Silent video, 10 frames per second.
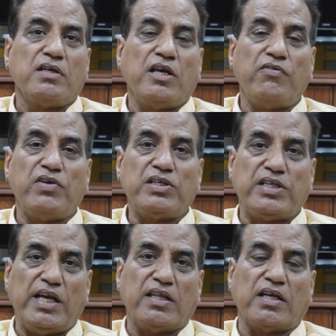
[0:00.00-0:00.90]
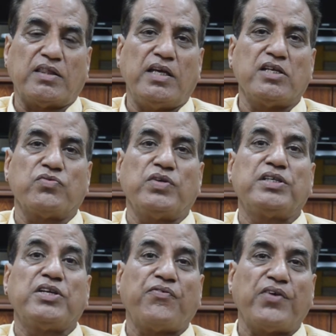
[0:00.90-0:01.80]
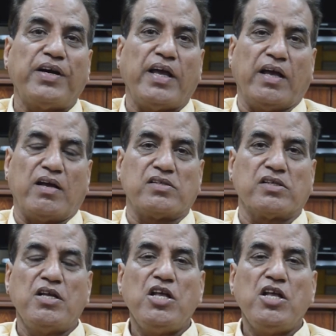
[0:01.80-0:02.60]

he will take the things with different angles,